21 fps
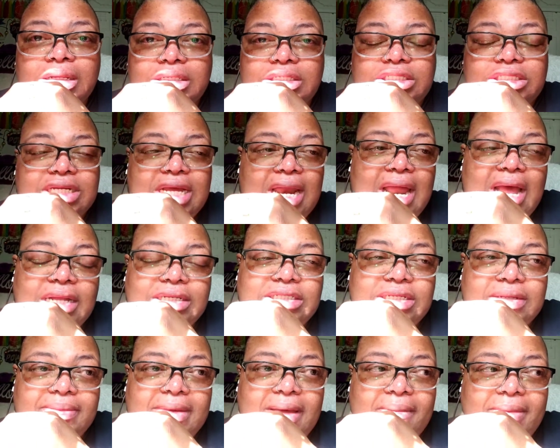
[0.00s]
And shout
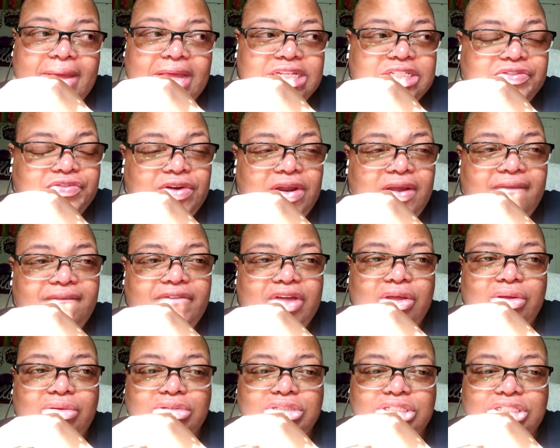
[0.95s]
out to my best friend,
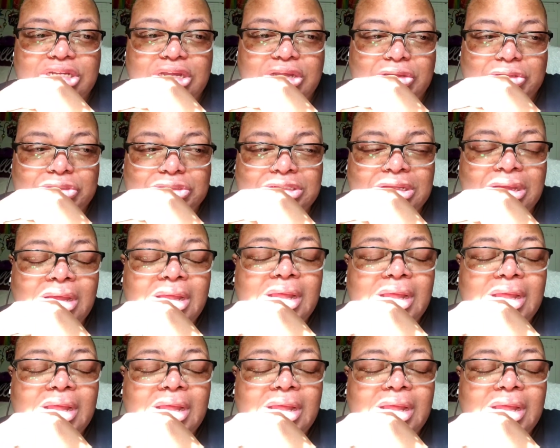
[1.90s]
Phone Jones.